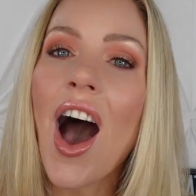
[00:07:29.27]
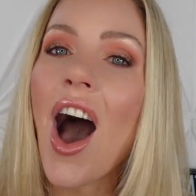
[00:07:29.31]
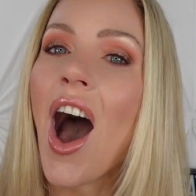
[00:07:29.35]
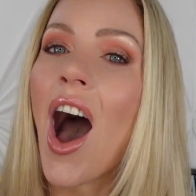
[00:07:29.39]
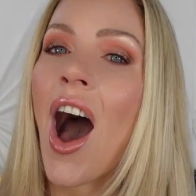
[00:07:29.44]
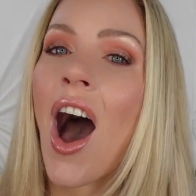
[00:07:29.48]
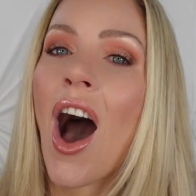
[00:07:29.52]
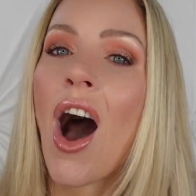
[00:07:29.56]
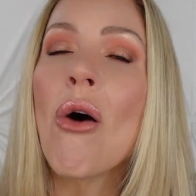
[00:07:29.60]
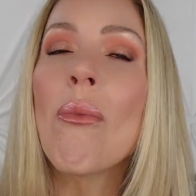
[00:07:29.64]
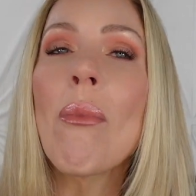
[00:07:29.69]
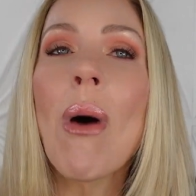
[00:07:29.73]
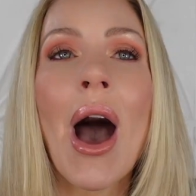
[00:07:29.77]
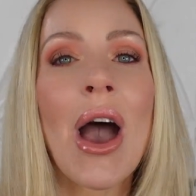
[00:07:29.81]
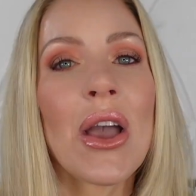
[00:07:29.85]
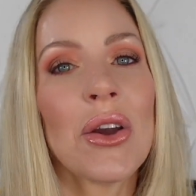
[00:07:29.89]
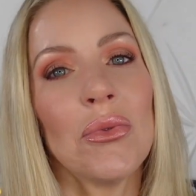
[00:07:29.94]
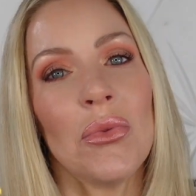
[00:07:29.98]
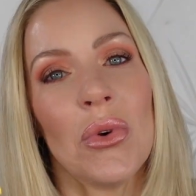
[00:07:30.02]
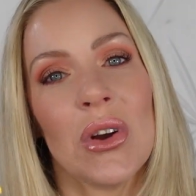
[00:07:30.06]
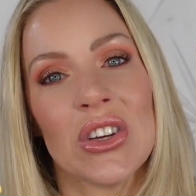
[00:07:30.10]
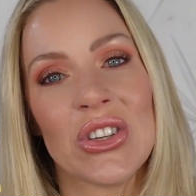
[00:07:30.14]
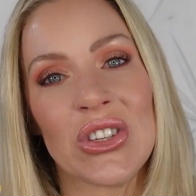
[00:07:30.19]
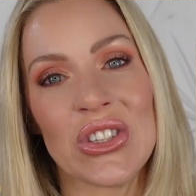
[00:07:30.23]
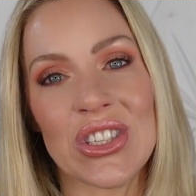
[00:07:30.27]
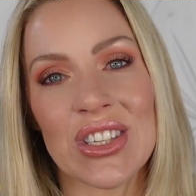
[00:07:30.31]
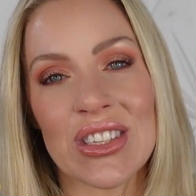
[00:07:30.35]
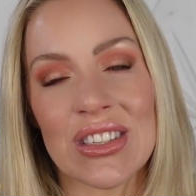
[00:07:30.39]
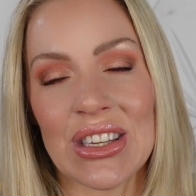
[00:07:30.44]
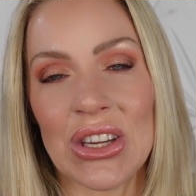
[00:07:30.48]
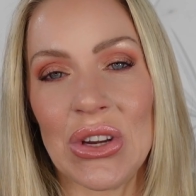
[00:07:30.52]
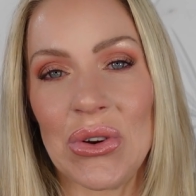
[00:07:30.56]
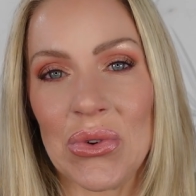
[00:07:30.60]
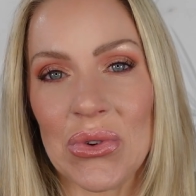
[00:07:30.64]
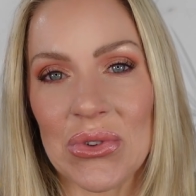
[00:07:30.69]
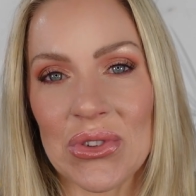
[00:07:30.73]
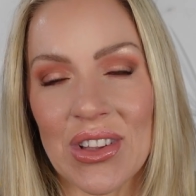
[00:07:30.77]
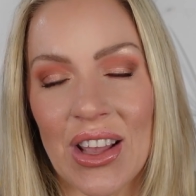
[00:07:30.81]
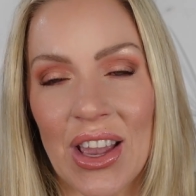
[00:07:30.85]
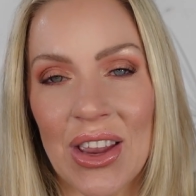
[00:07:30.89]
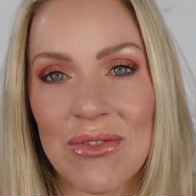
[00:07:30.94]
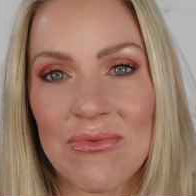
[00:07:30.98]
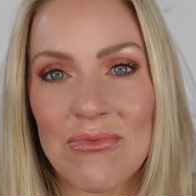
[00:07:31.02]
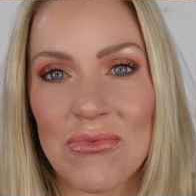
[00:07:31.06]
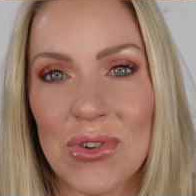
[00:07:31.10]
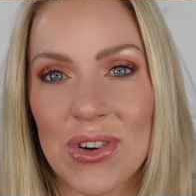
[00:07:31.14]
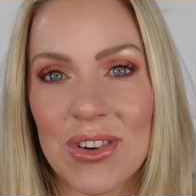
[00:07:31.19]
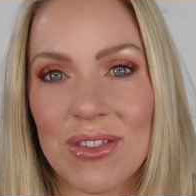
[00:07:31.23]
I wish Disney Cruise
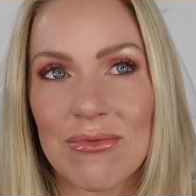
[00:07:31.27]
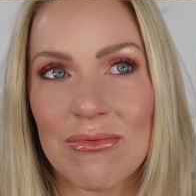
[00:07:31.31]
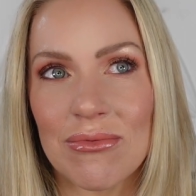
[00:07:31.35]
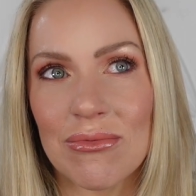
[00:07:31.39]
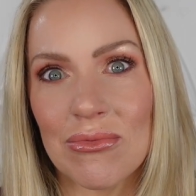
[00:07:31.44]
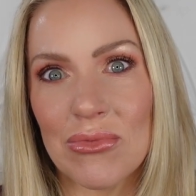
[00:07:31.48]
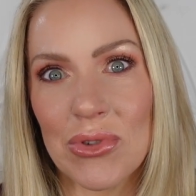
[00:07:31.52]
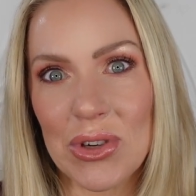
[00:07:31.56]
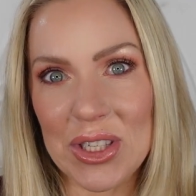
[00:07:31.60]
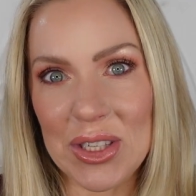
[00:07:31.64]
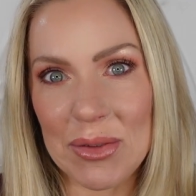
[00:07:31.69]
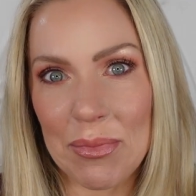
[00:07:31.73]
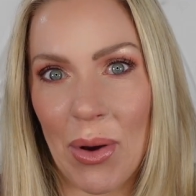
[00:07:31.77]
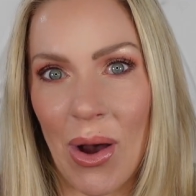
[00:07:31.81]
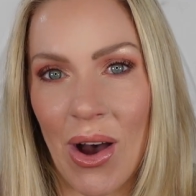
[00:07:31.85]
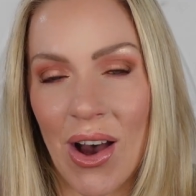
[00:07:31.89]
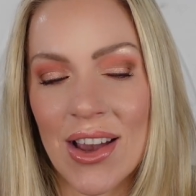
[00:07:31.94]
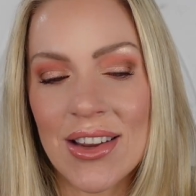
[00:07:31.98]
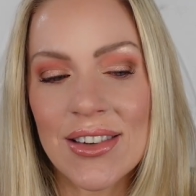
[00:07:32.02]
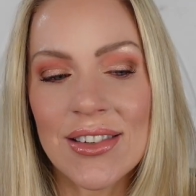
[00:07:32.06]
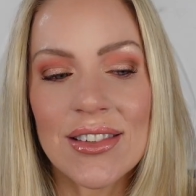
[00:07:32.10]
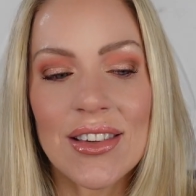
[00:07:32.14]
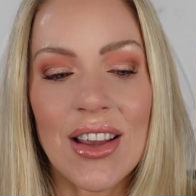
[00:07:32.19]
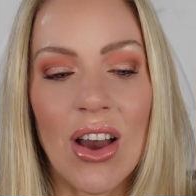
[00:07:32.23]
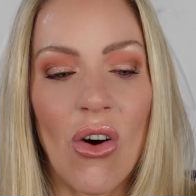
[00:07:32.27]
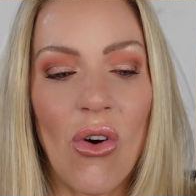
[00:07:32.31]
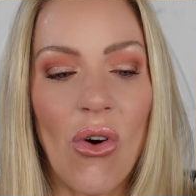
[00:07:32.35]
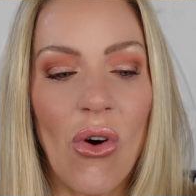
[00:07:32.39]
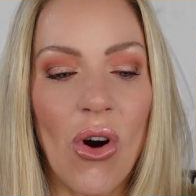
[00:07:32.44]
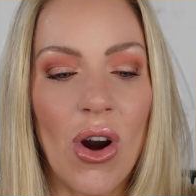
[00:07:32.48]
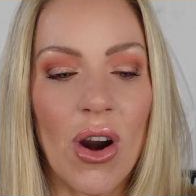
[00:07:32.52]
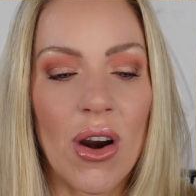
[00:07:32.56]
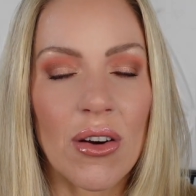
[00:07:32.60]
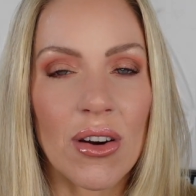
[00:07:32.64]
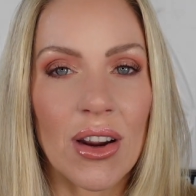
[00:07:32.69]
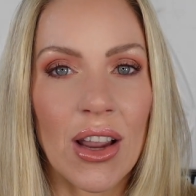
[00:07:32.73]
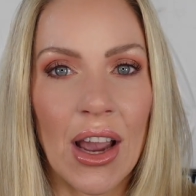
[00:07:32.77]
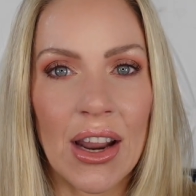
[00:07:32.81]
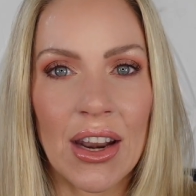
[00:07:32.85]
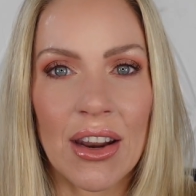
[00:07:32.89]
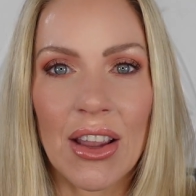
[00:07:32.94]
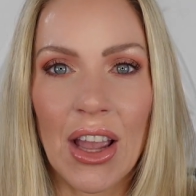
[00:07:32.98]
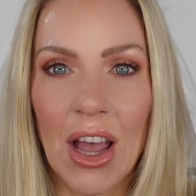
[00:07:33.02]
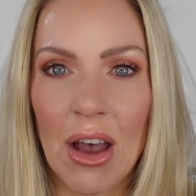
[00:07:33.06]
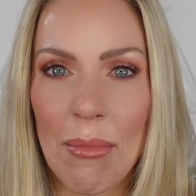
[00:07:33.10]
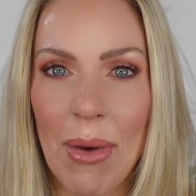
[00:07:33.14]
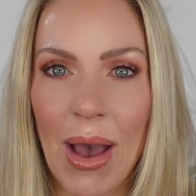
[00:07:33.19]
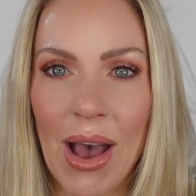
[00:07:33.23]
Line would respond or kind
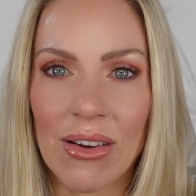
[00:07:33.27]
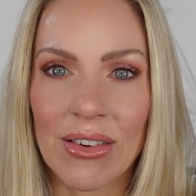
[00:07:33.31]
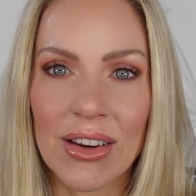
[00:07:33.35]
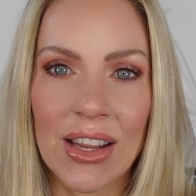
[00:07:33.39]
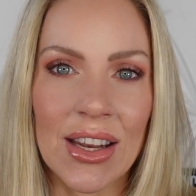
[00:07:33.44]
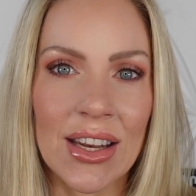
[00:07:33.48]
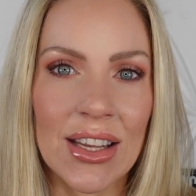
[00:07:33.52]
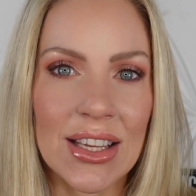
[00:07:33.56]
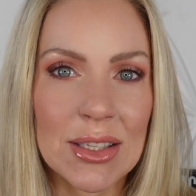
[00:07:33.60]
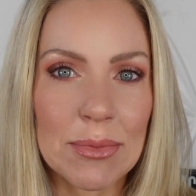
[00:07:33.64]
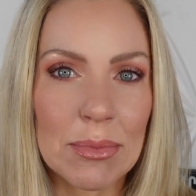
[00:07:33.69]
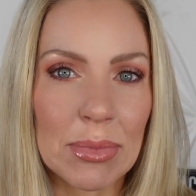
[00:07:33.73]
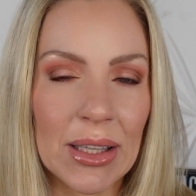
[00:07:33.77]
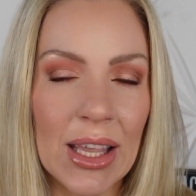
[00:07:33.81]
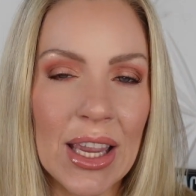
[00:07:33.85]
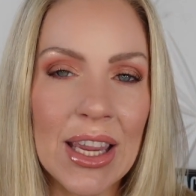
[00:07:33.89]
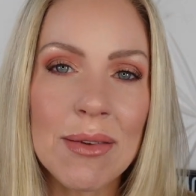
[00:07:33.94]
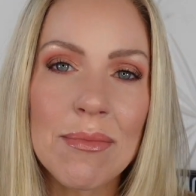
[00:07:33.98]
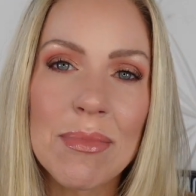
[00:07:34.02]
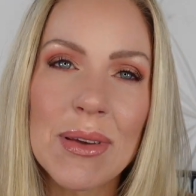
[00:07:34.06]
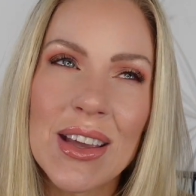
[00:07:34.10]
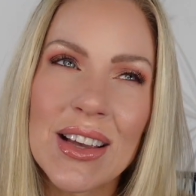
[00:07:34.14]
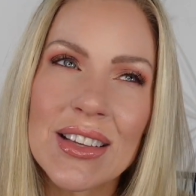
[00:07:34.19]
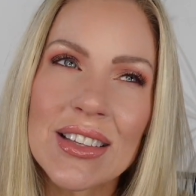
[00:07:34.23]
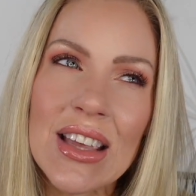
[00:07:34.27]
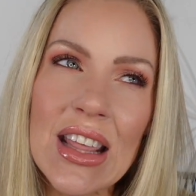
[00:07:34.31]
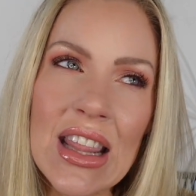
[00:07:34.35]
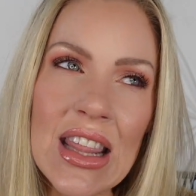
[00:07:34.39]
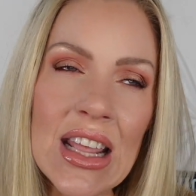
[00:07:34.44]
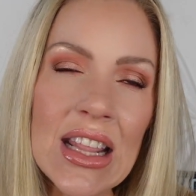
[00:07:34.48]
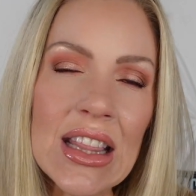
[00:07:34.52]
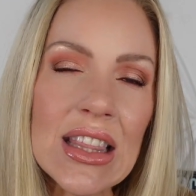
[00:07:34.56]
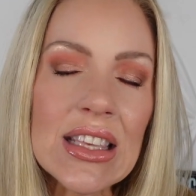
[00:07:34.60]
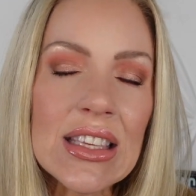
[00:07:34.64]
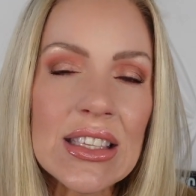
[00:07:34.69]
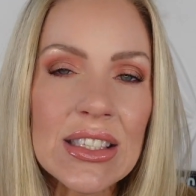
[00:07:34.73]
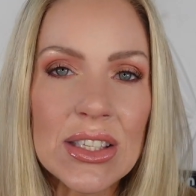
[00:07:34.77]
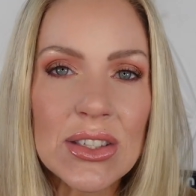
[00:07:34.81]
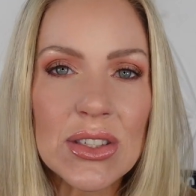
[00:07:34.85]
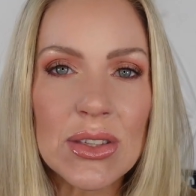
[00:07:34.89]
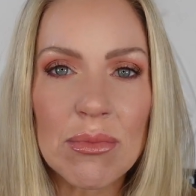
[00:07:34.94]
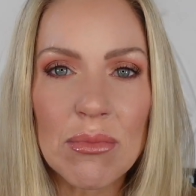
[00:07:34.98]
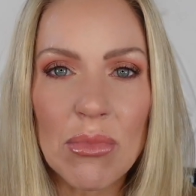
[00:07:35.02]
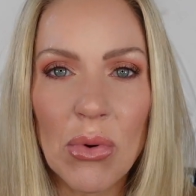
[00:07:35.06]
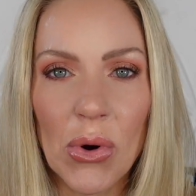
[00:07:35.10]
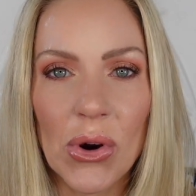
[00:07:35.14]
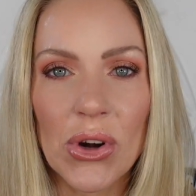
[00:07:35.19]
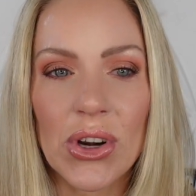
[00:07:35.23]
of come out and explain, because I think this is
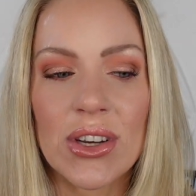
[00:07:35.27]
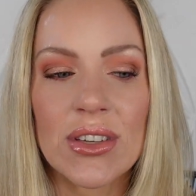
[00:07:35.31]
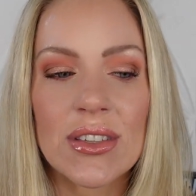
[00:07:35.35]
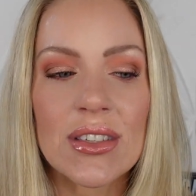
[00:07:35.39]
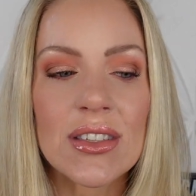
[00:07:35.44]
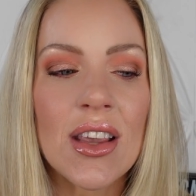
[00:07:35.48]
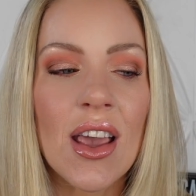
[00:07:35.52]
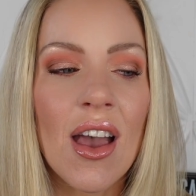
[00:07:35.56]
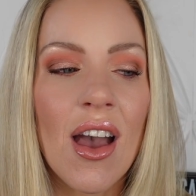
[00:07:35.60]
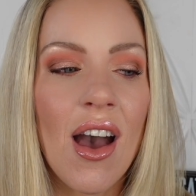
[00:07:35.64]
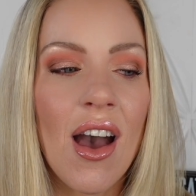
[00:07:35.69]
important.